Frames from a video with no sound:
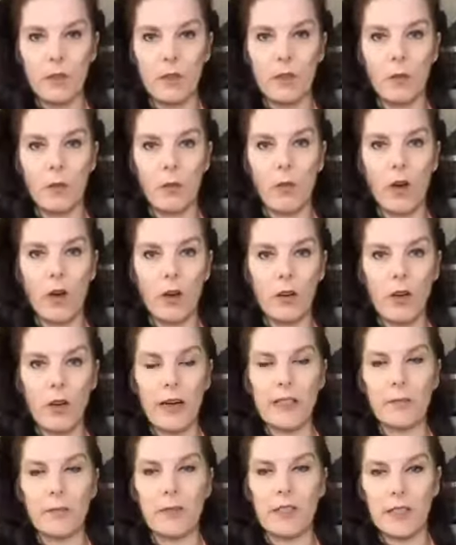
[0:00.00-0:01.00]
The water
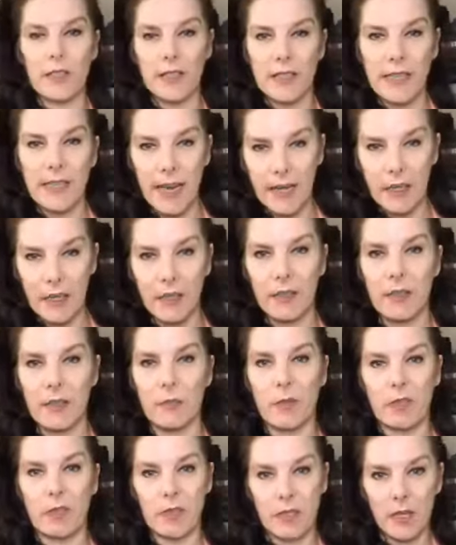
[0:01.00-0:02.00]
has been stagnant, it's
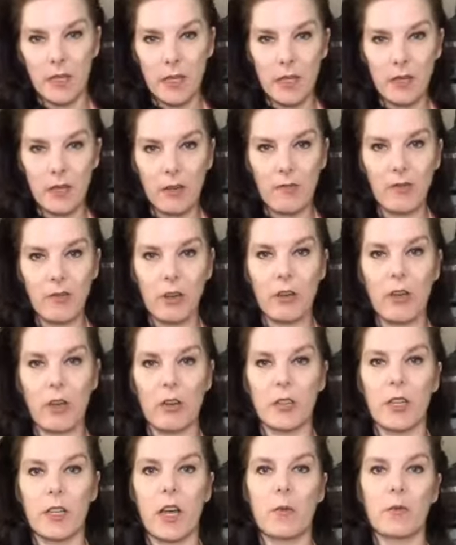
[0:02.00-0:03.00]
been sitting there for a long
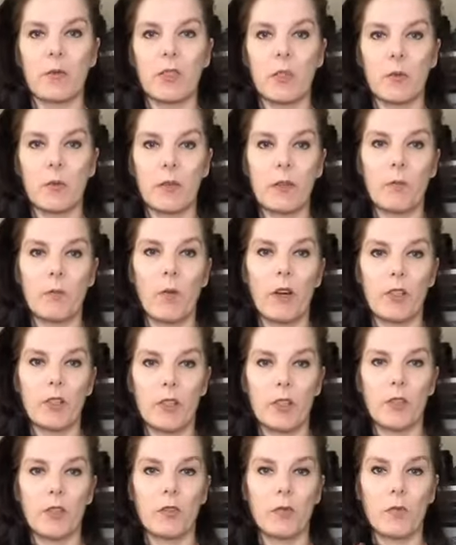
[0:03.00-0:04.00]
time, so we want
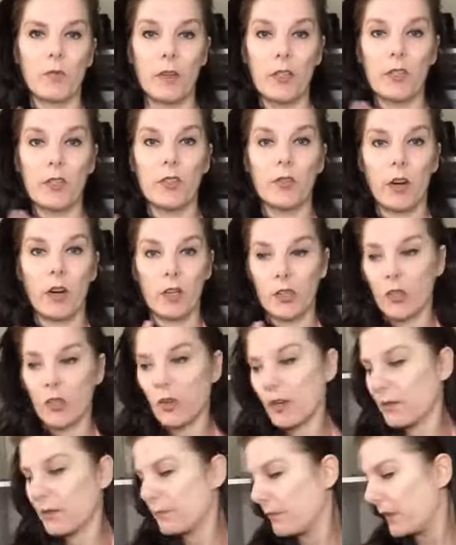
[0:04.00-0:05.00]
to restructure
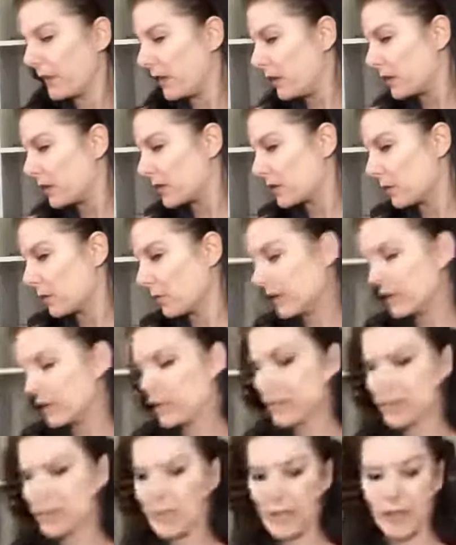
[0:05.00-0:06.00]
it. So we
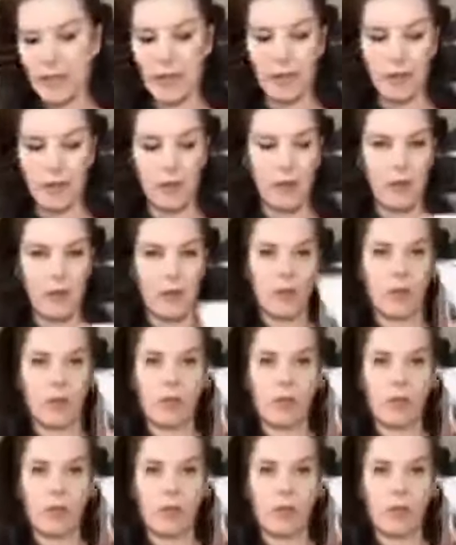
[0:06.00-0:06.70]
just take the